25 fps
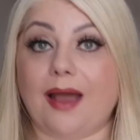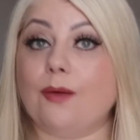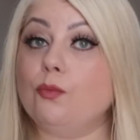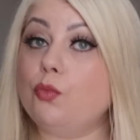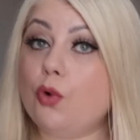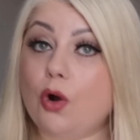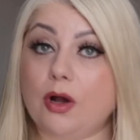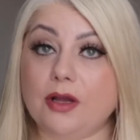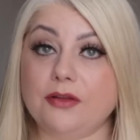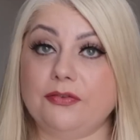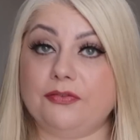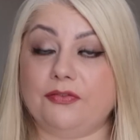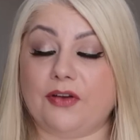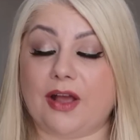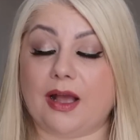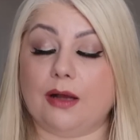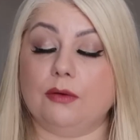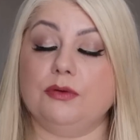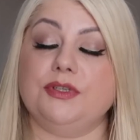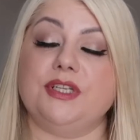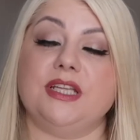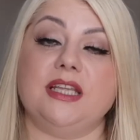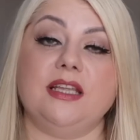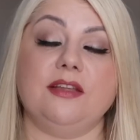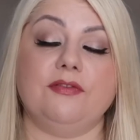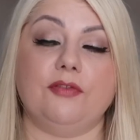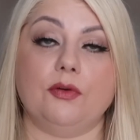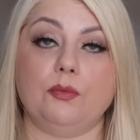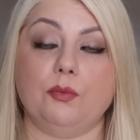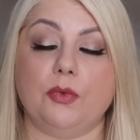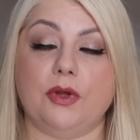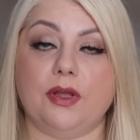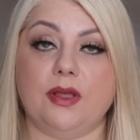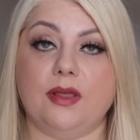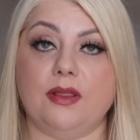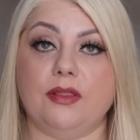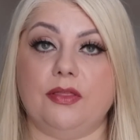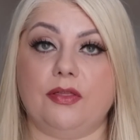And what I found, even
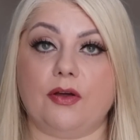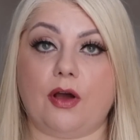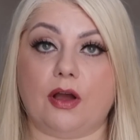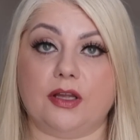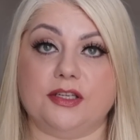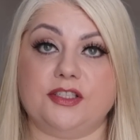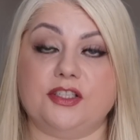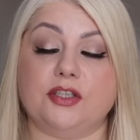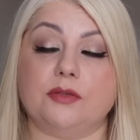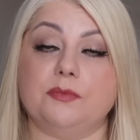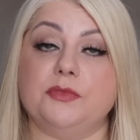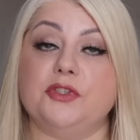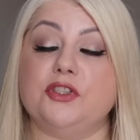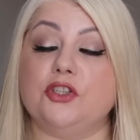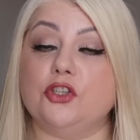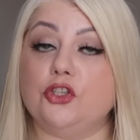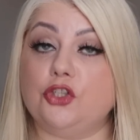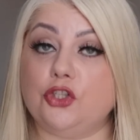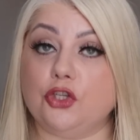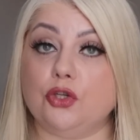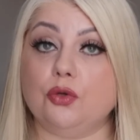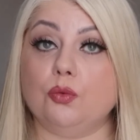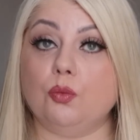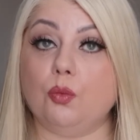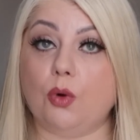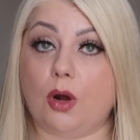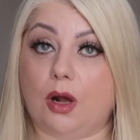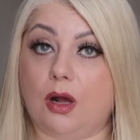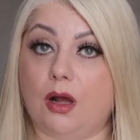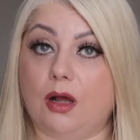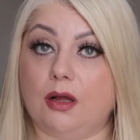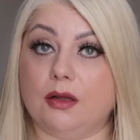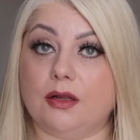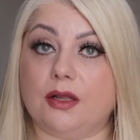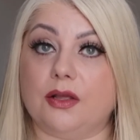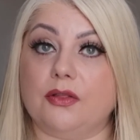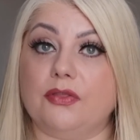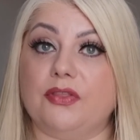with items that do
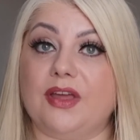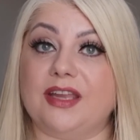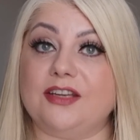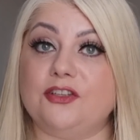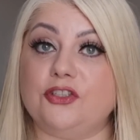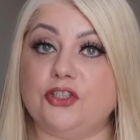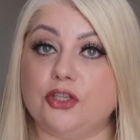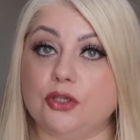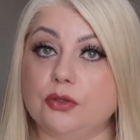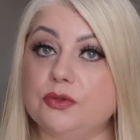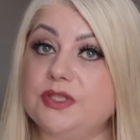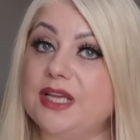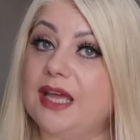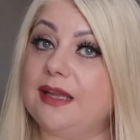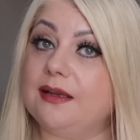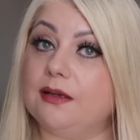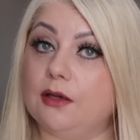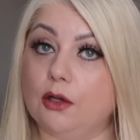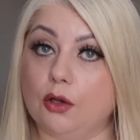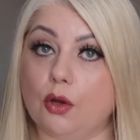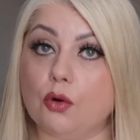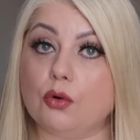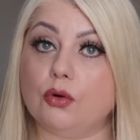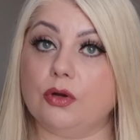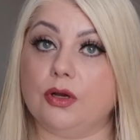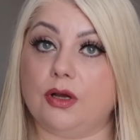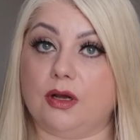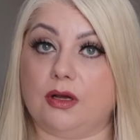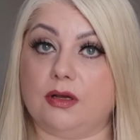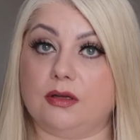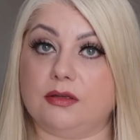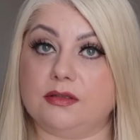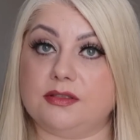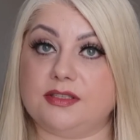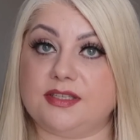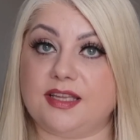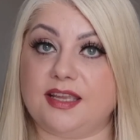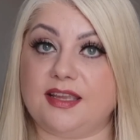work, they do take
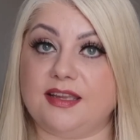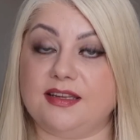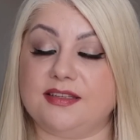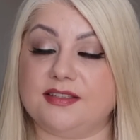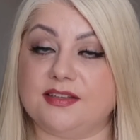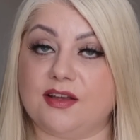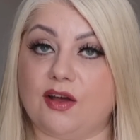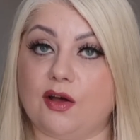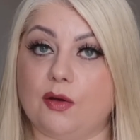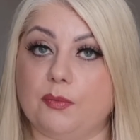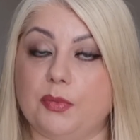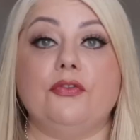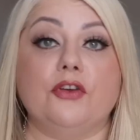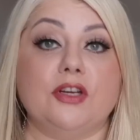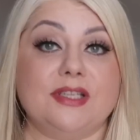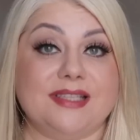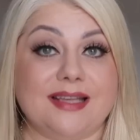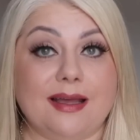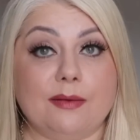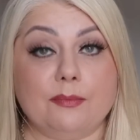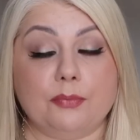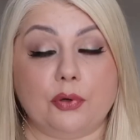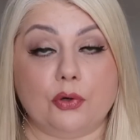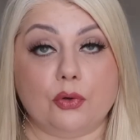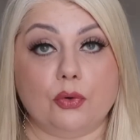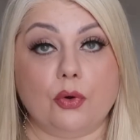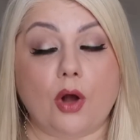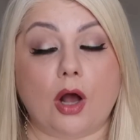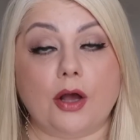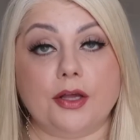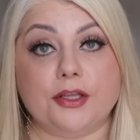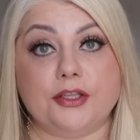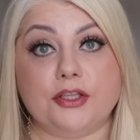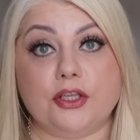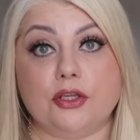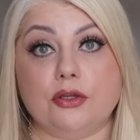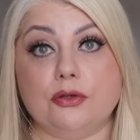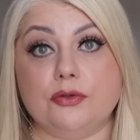longer to heat up. For example, I
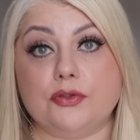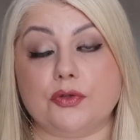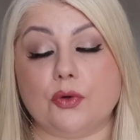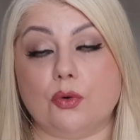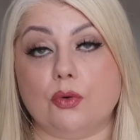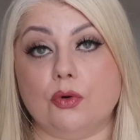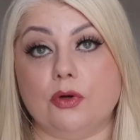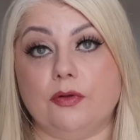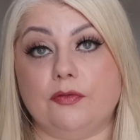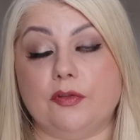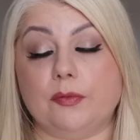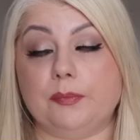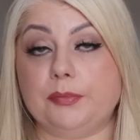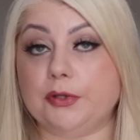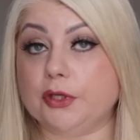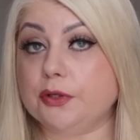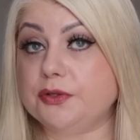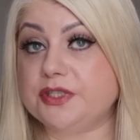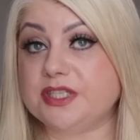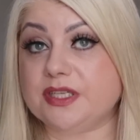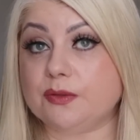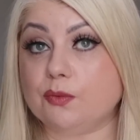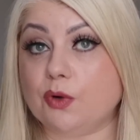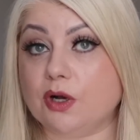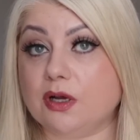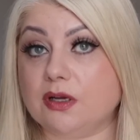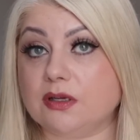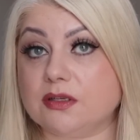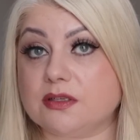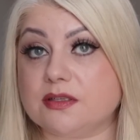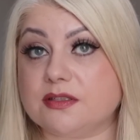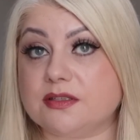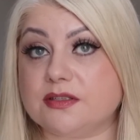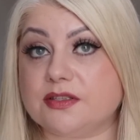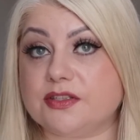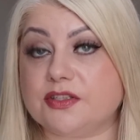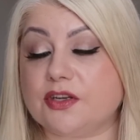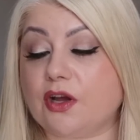use all of the Beauty
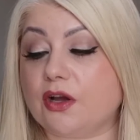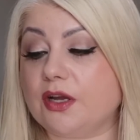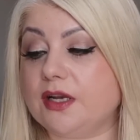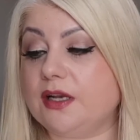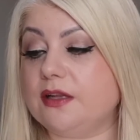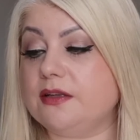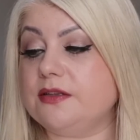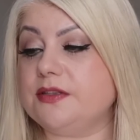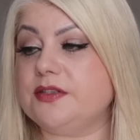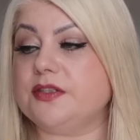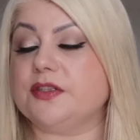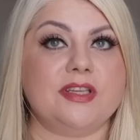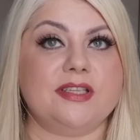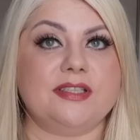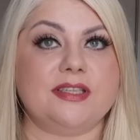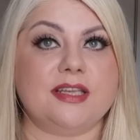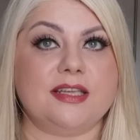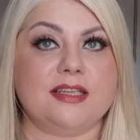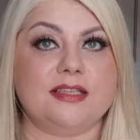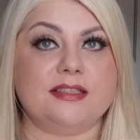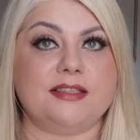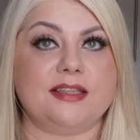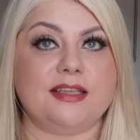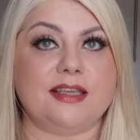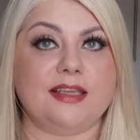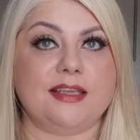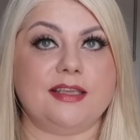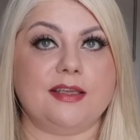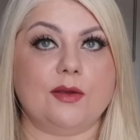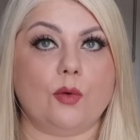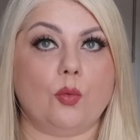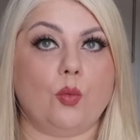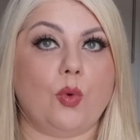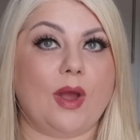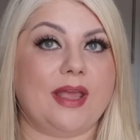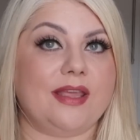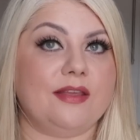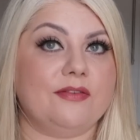Works stylers. This is the
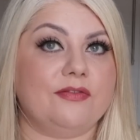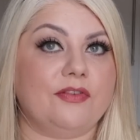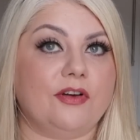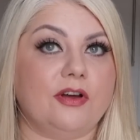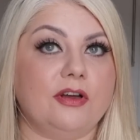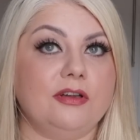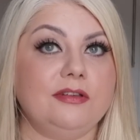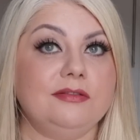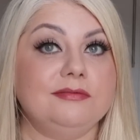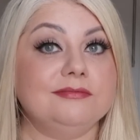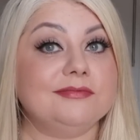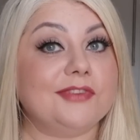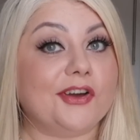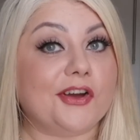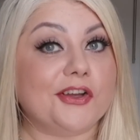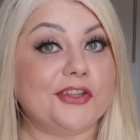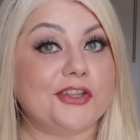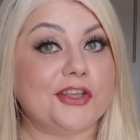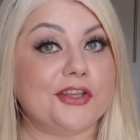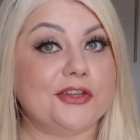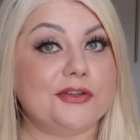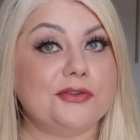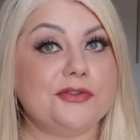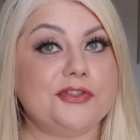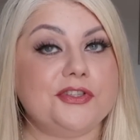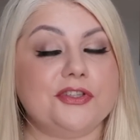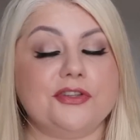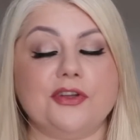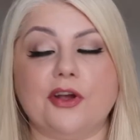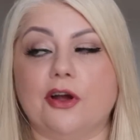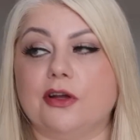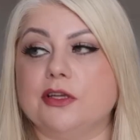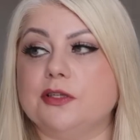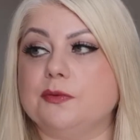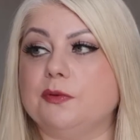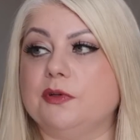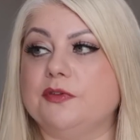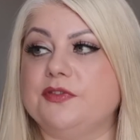waver that I use. You
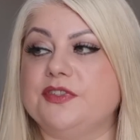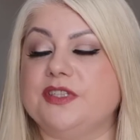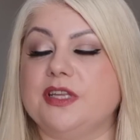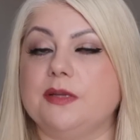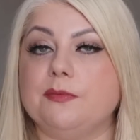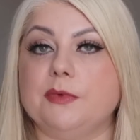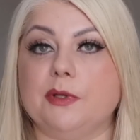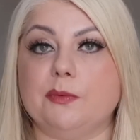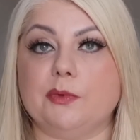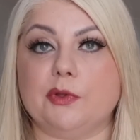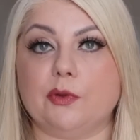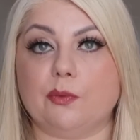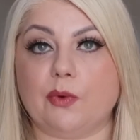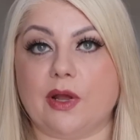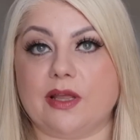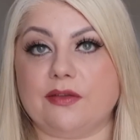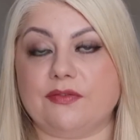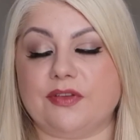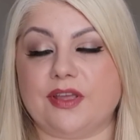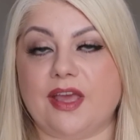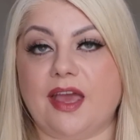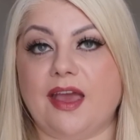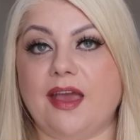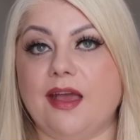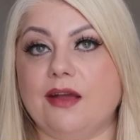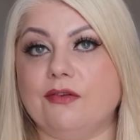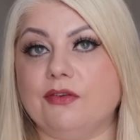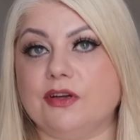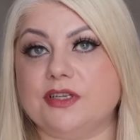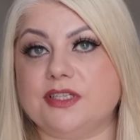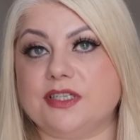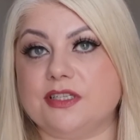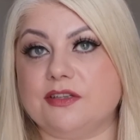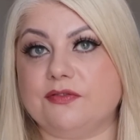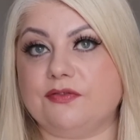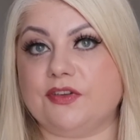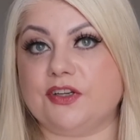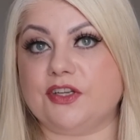guys will have seen me with the wavy hair. I
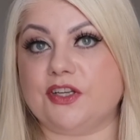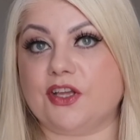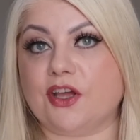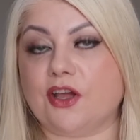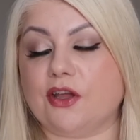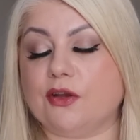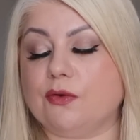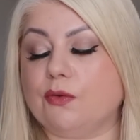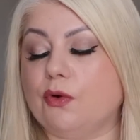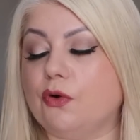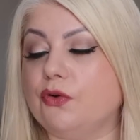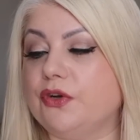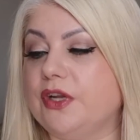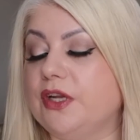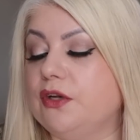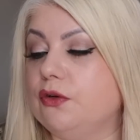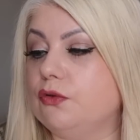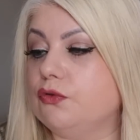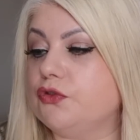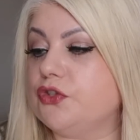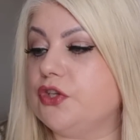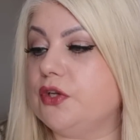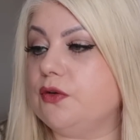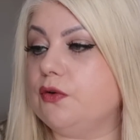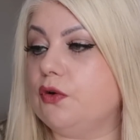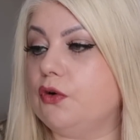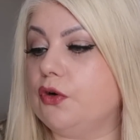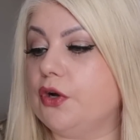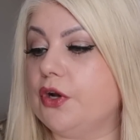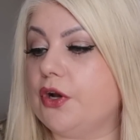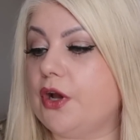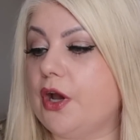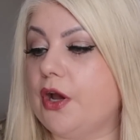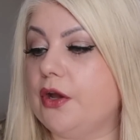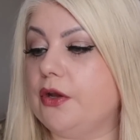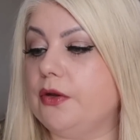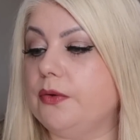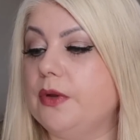did a video on it not too long
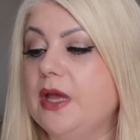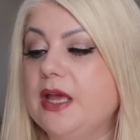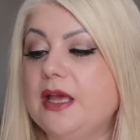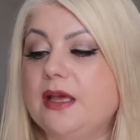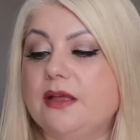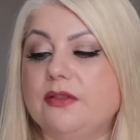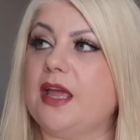ago.